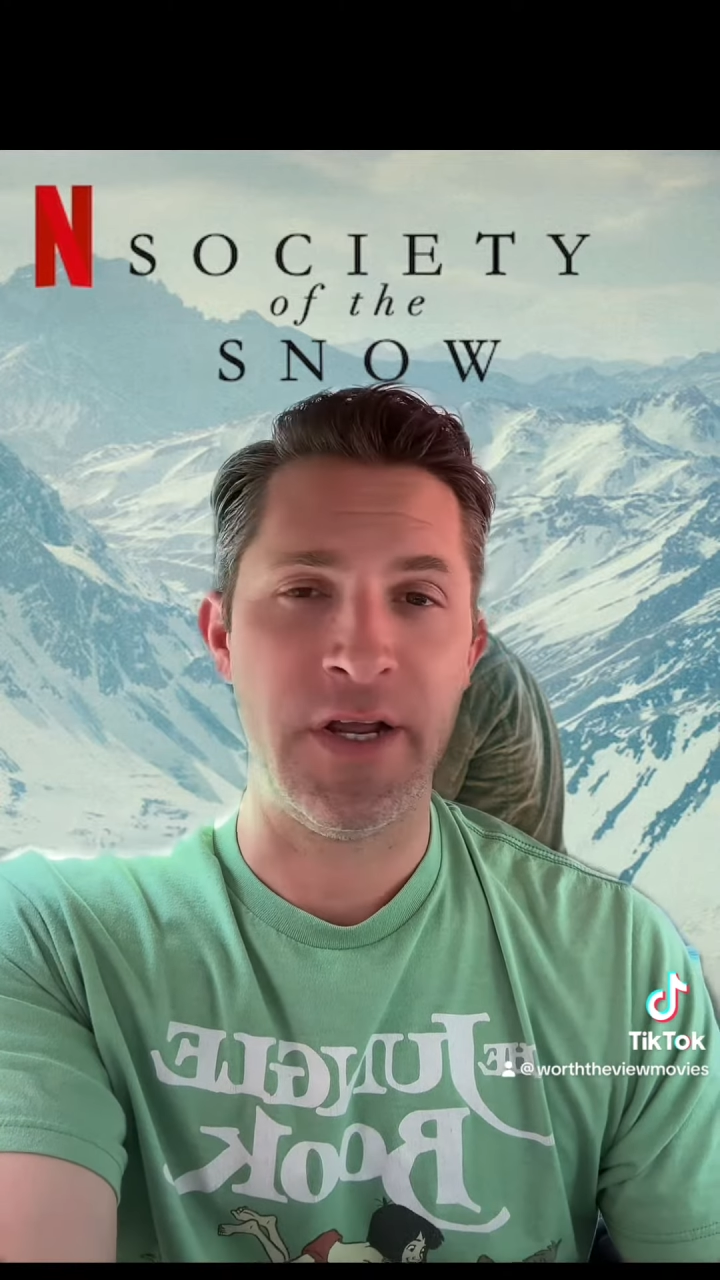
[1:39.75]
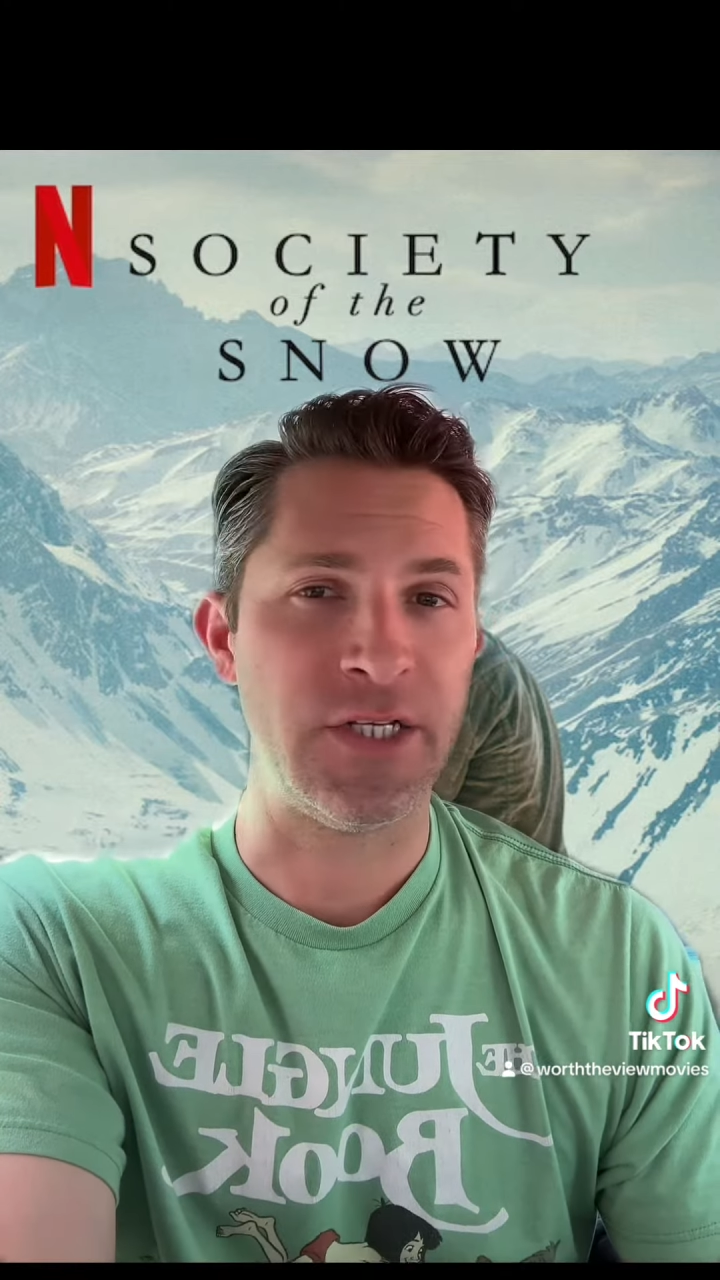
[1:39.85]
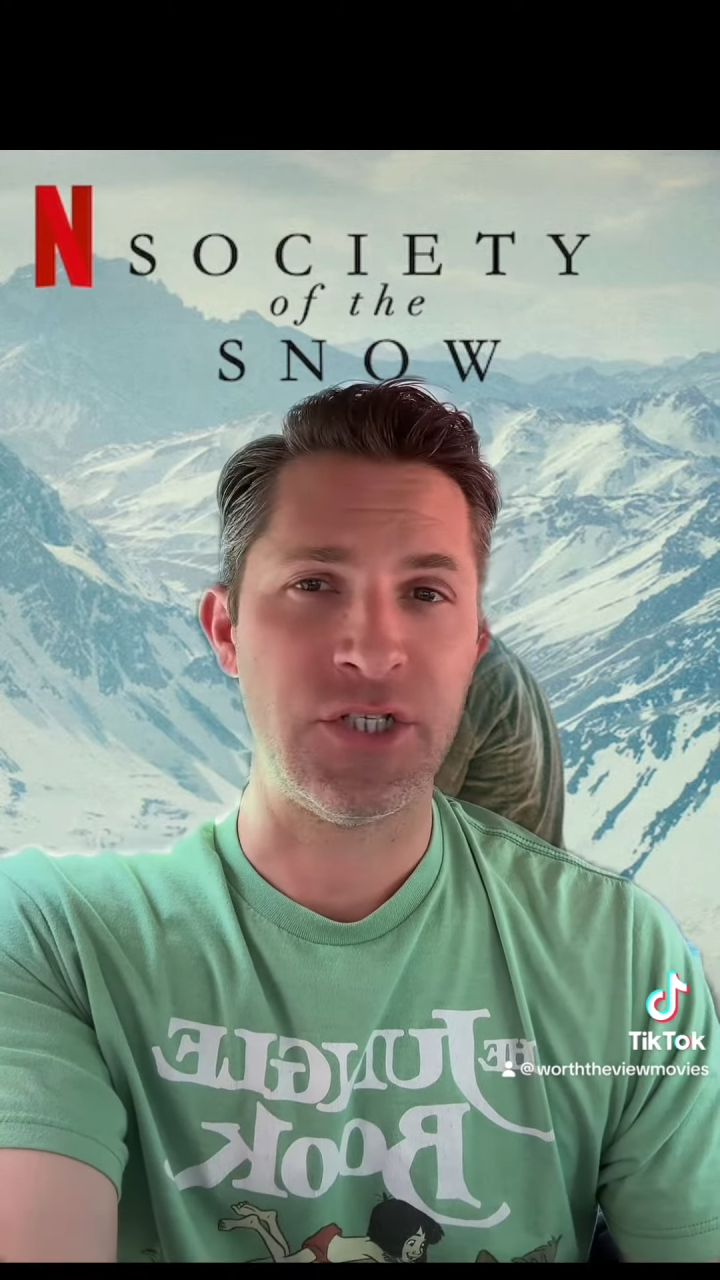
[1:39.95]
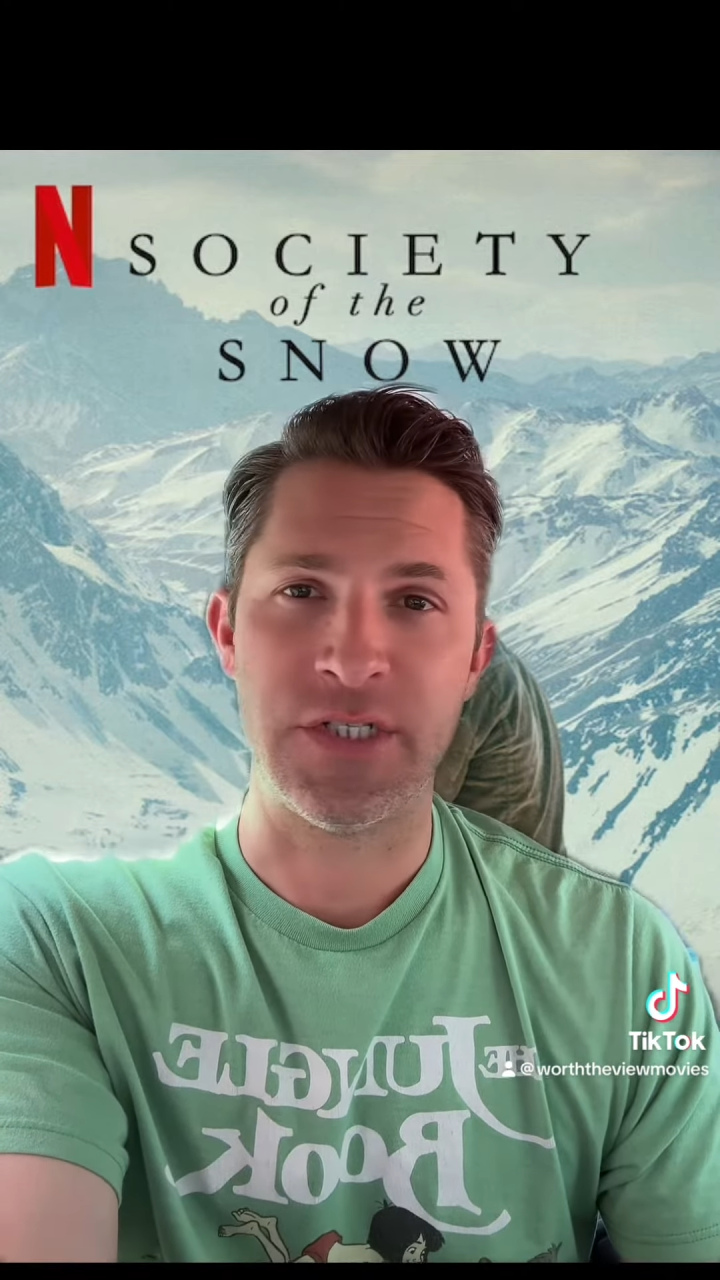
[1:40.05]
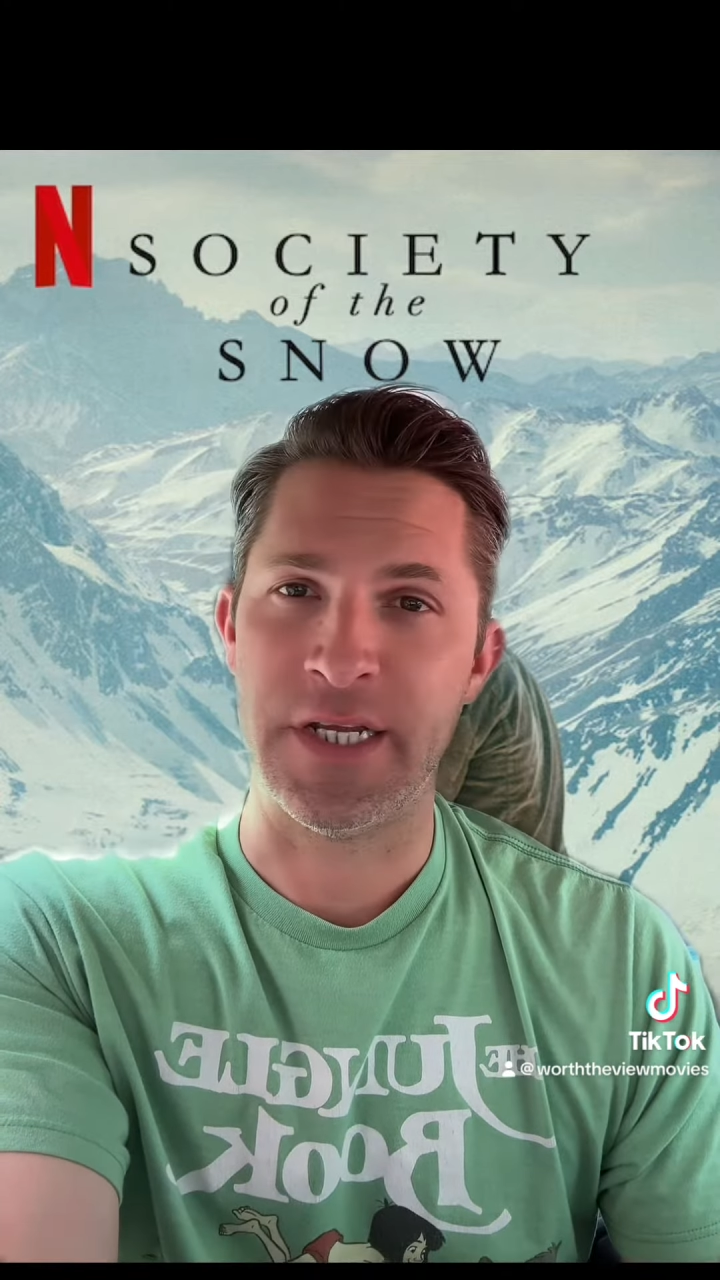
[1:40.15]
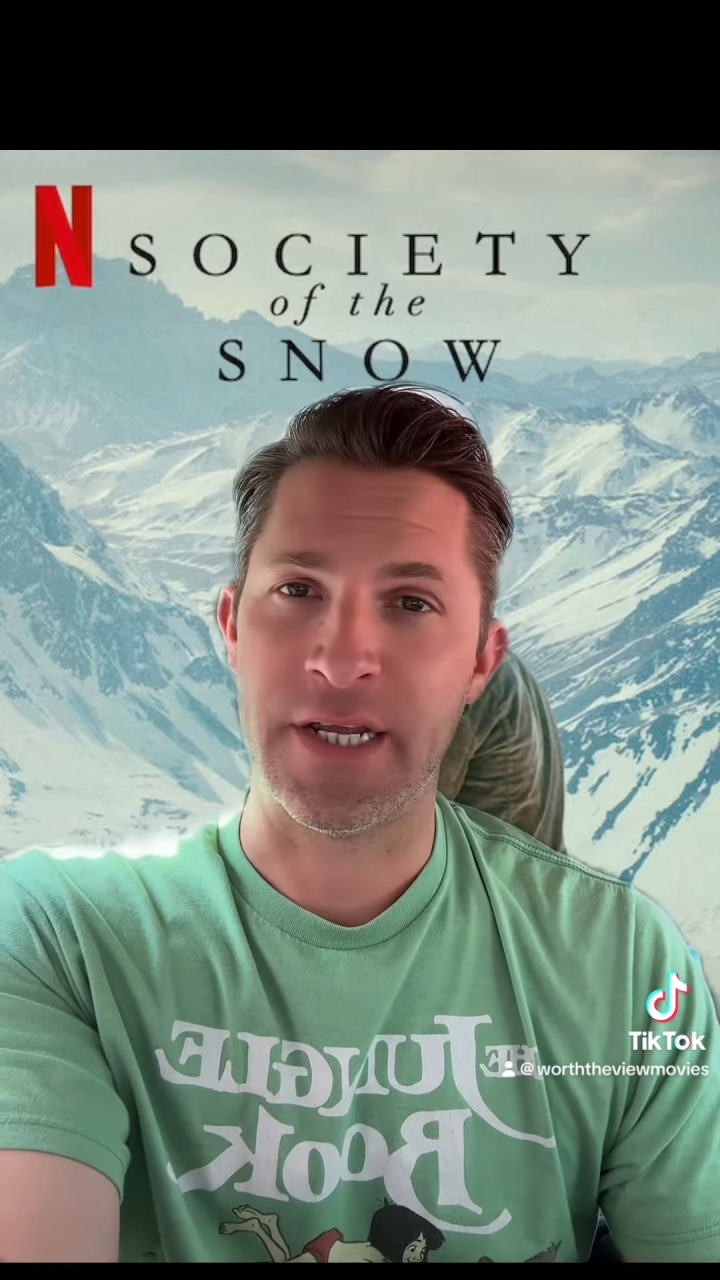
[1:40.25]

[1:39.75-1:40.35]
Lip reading: interesting.